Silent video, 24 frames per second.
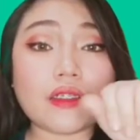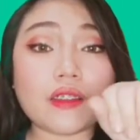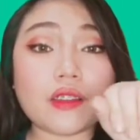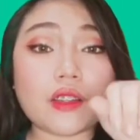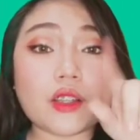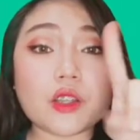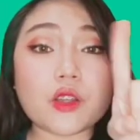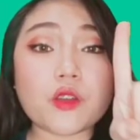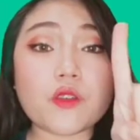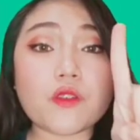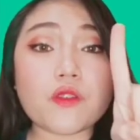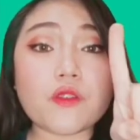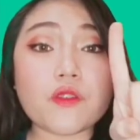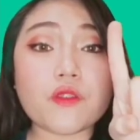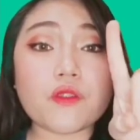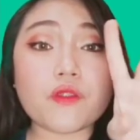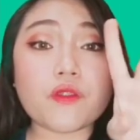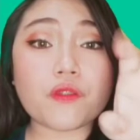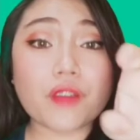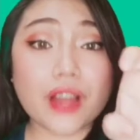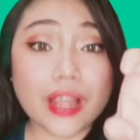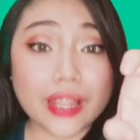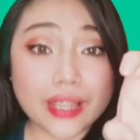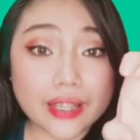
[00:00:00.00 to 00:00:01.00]
So
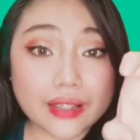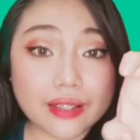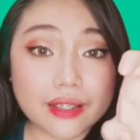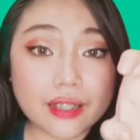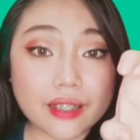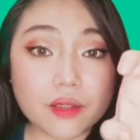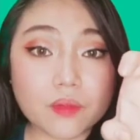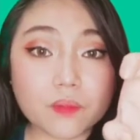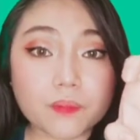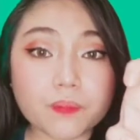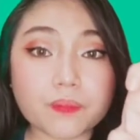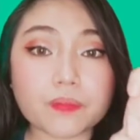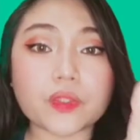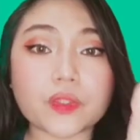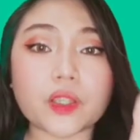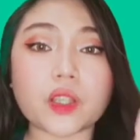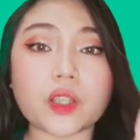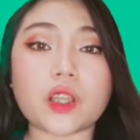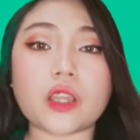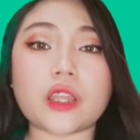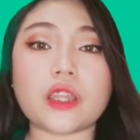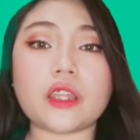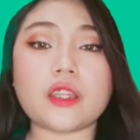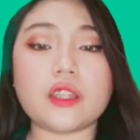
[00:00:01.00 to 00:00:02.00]
what would you do?
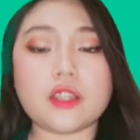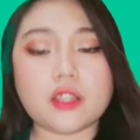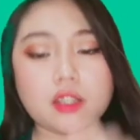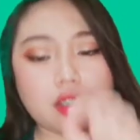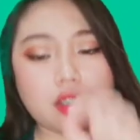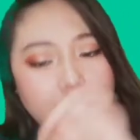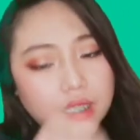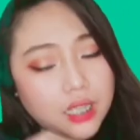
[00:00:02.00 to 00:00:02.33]
You have